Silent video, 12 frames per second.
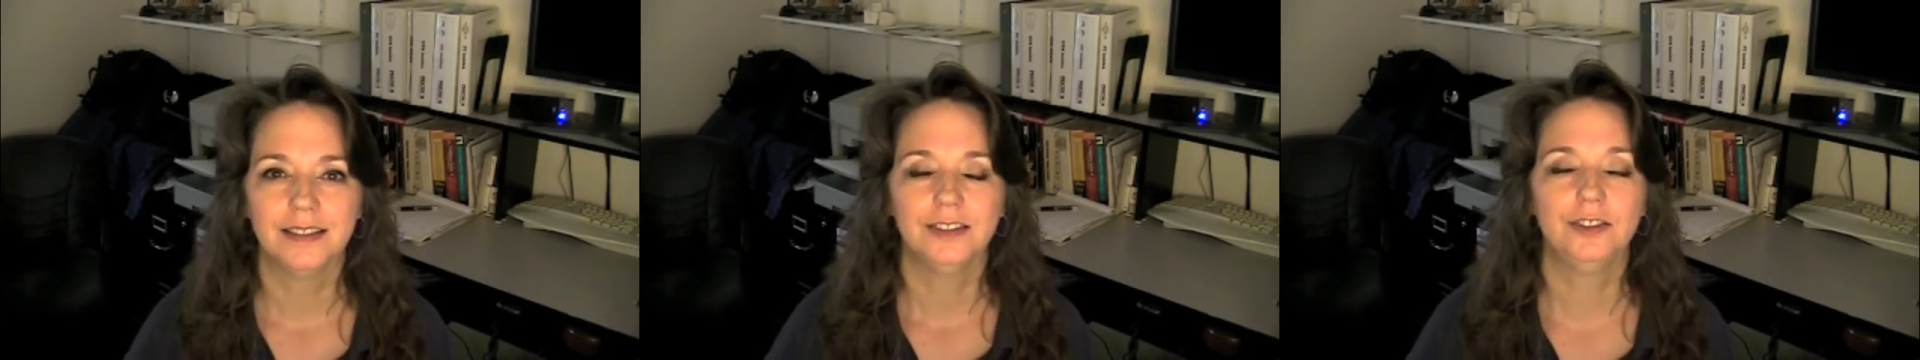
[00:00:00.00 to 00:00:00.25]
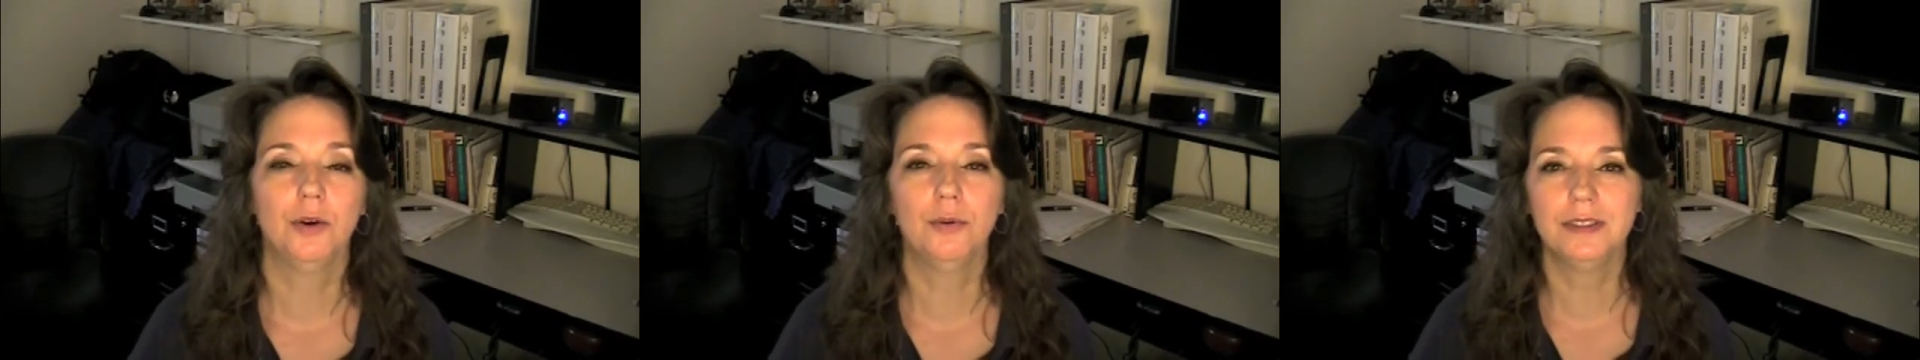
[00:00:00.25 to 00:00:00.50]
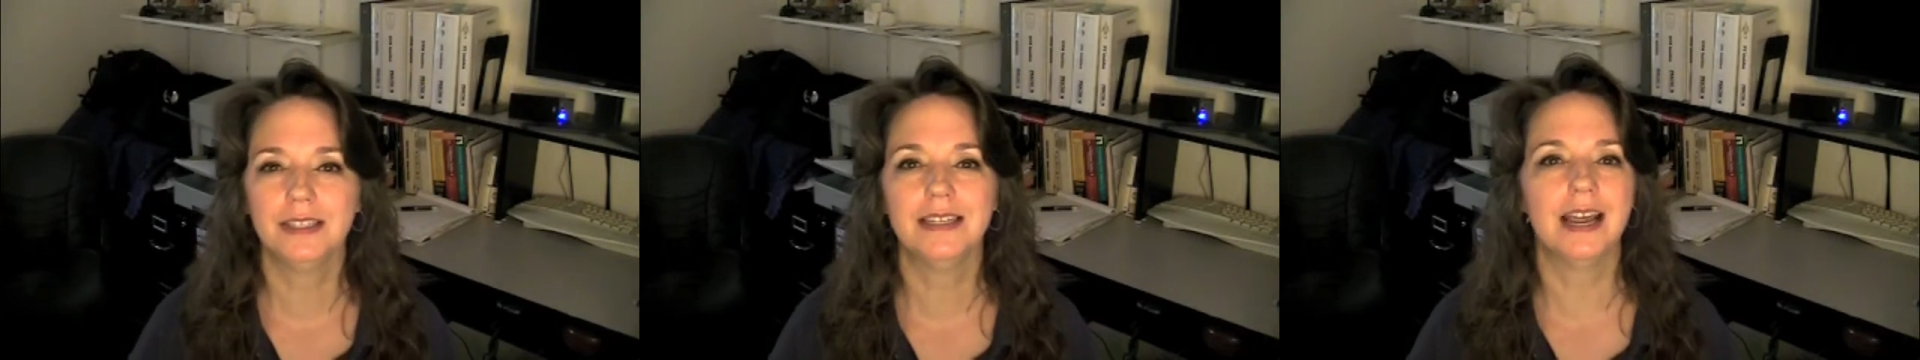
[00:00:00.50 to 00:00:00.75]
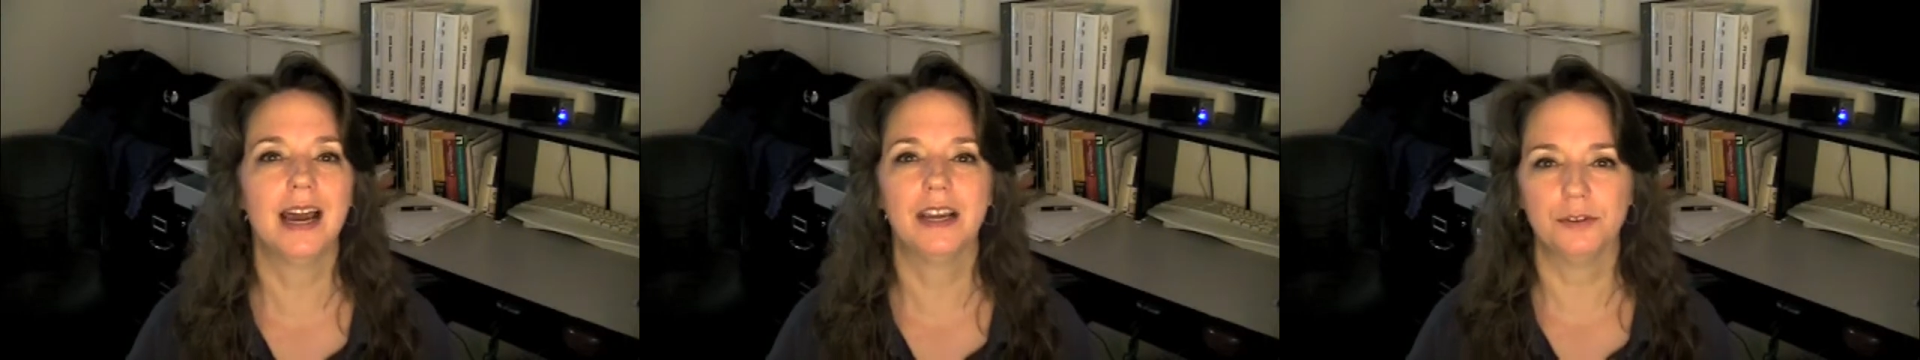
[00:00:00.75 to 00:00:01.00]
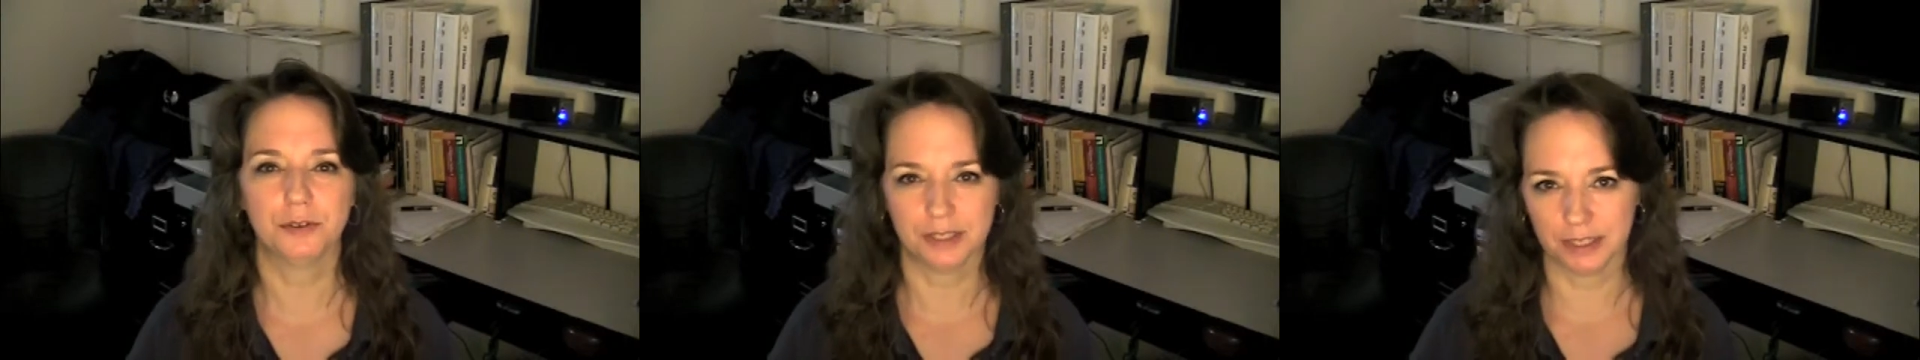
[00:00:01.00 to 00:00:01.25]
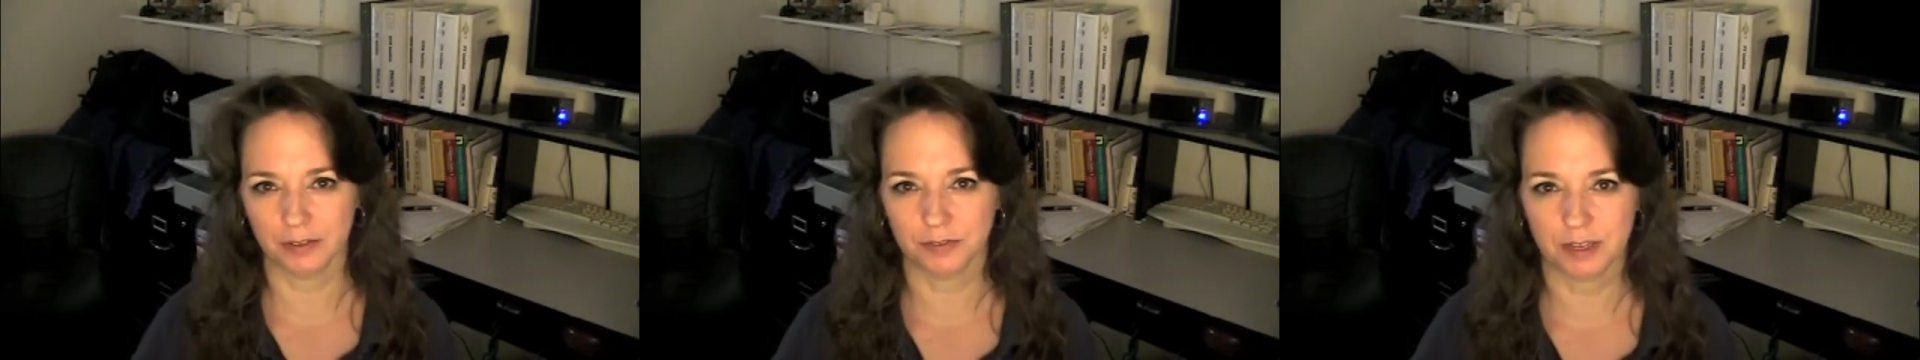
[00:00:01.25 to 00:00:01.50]
don't deny
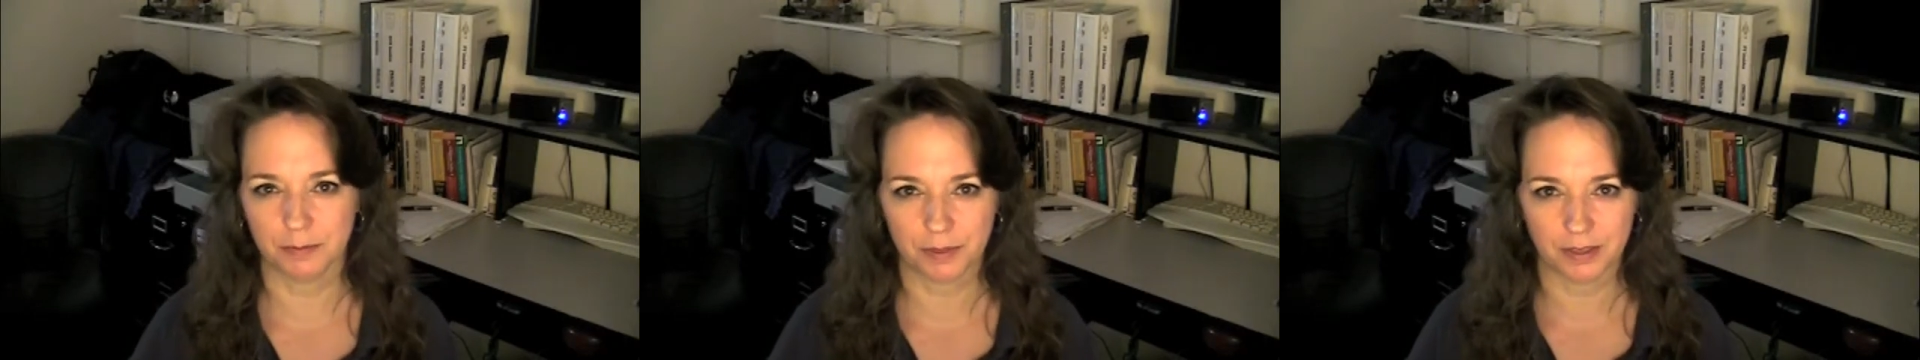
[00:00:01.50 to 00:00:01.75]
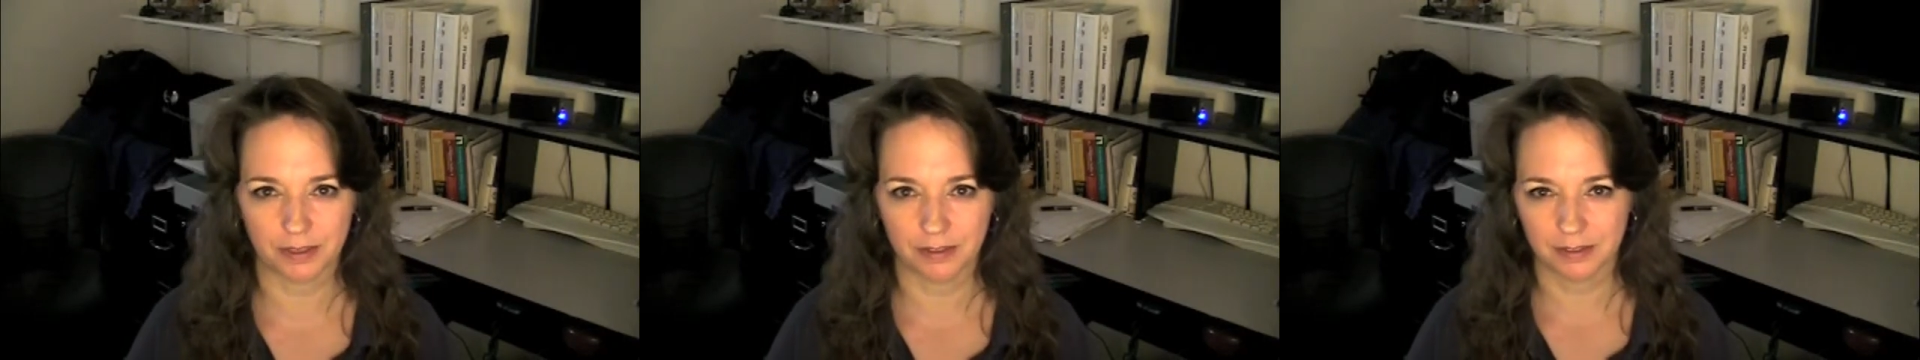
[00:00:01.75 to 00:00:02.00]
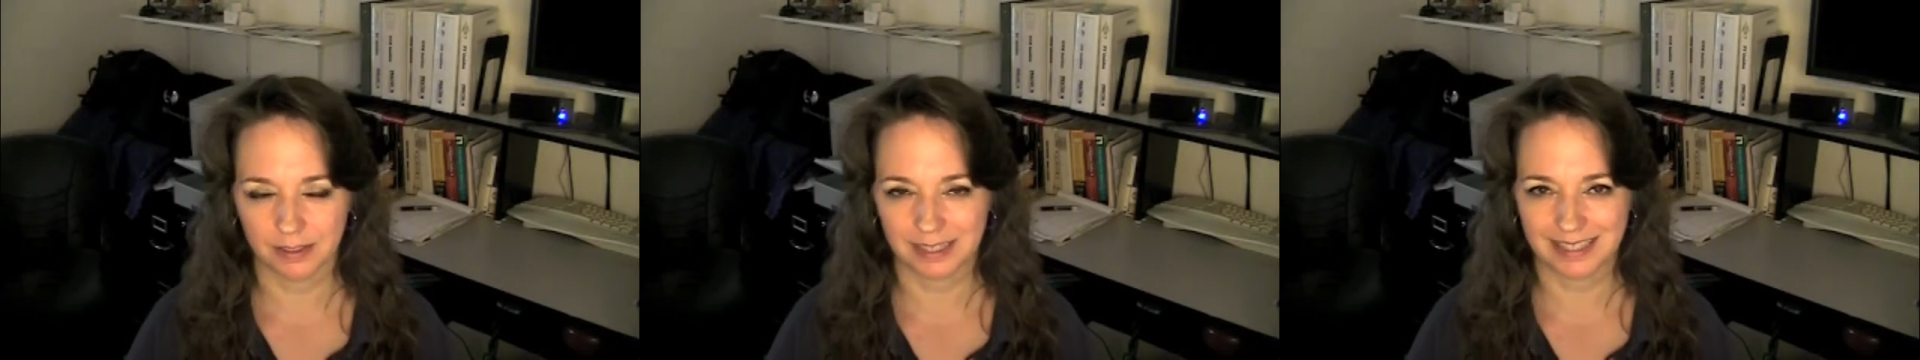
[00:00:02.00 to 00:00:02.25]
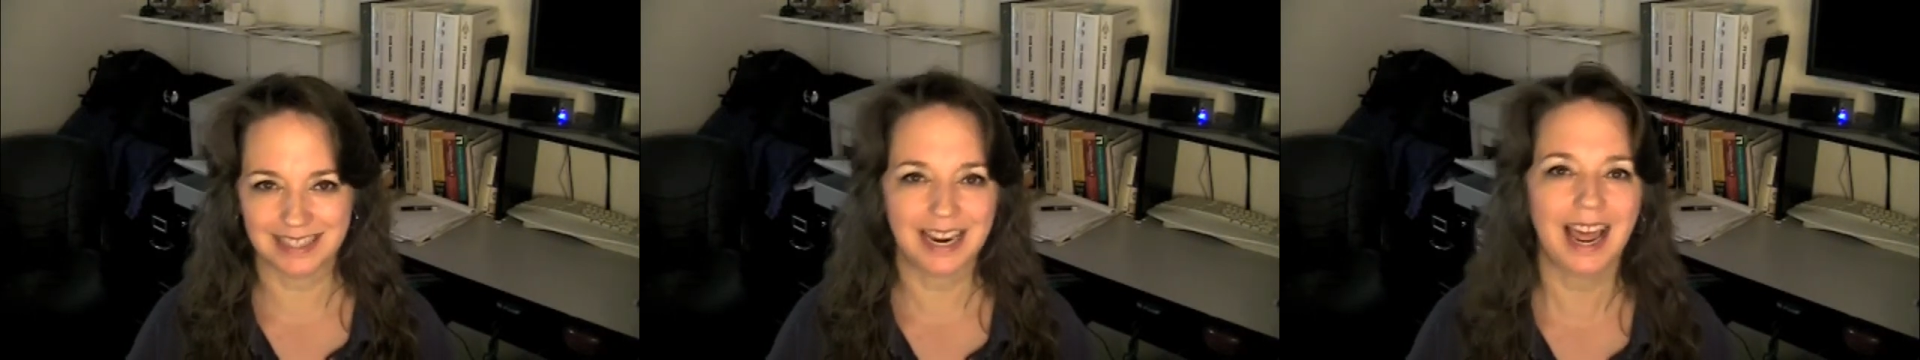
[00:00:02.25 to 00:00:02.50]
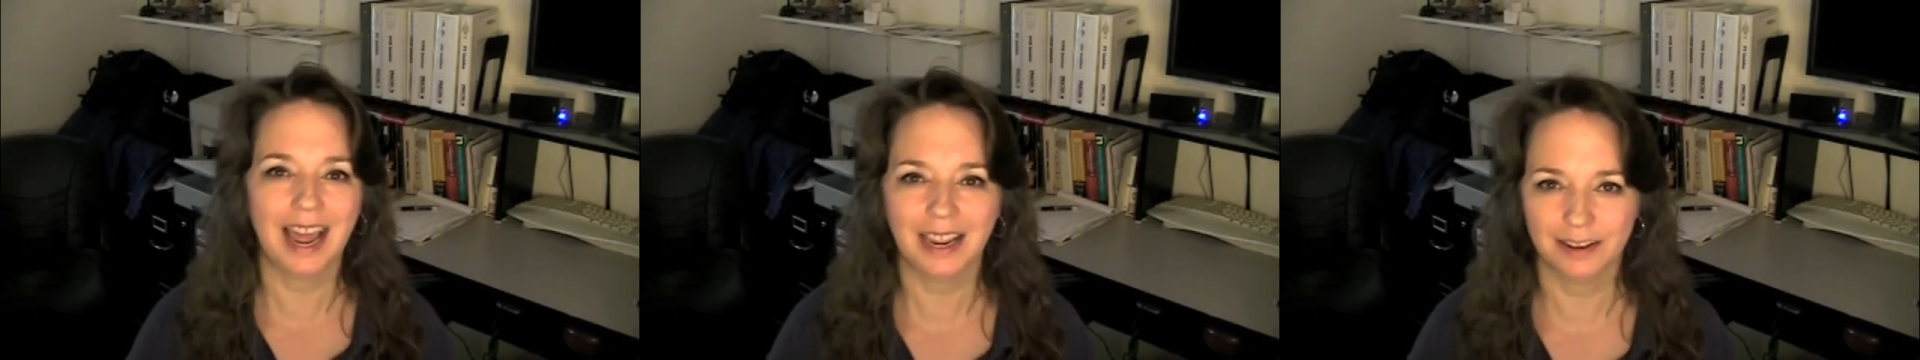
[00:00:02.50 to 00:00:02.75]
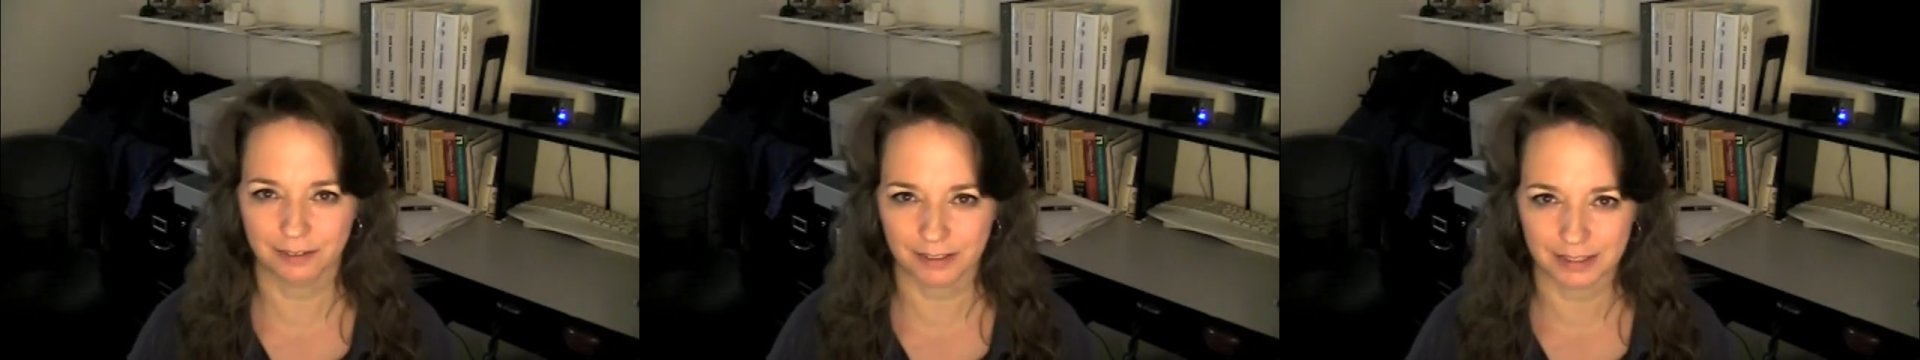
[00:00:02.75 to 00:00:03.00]
yourself something
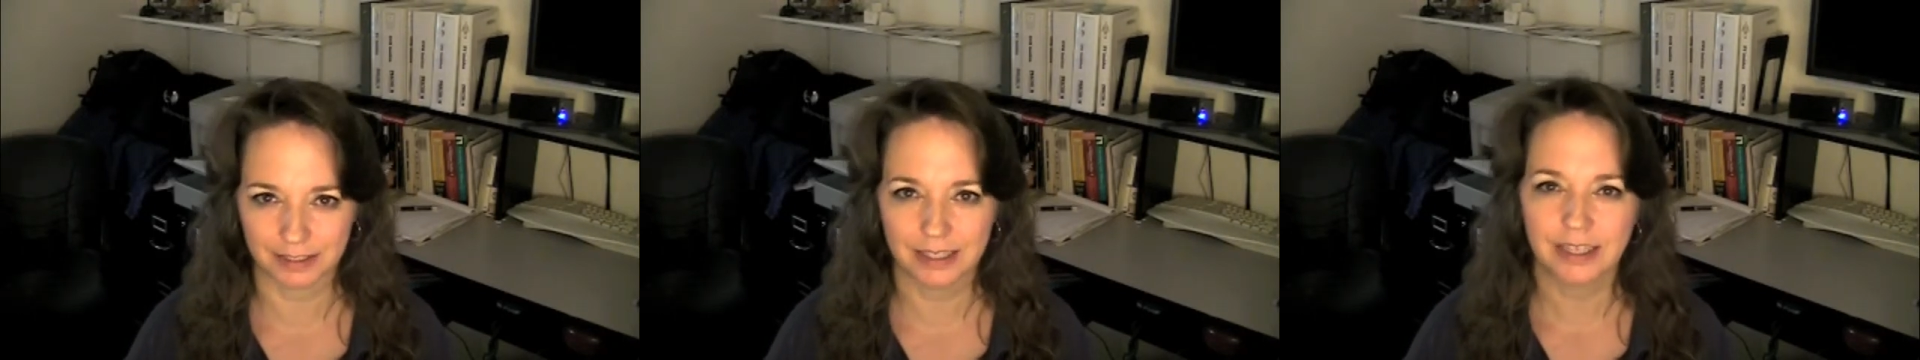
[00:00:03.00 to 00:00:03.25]
entirely.